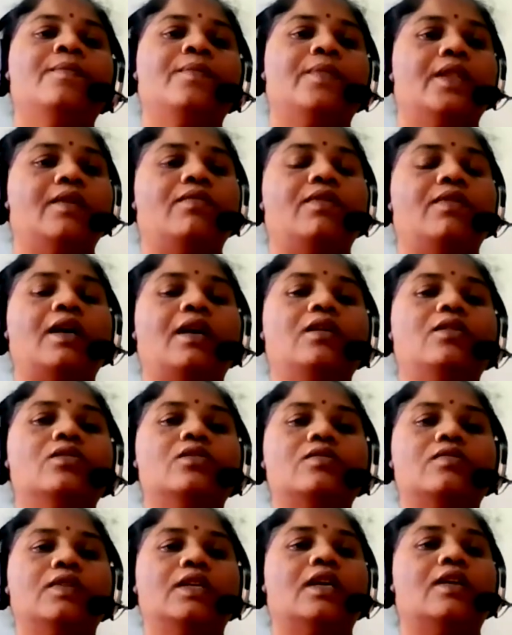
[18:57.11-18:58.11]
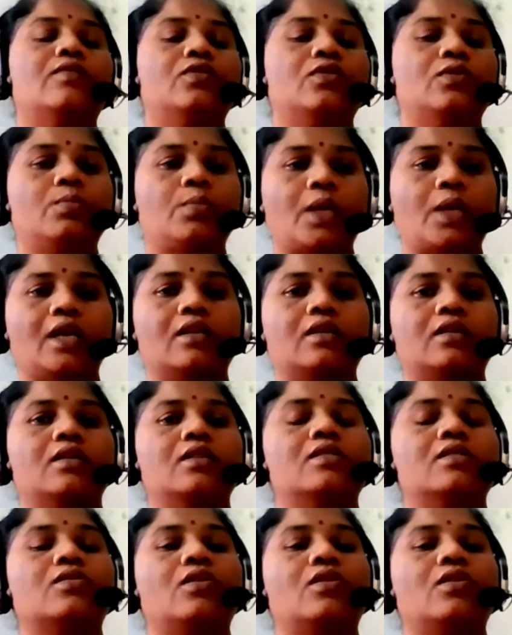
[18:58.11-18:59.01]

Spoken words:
the values we have to practice,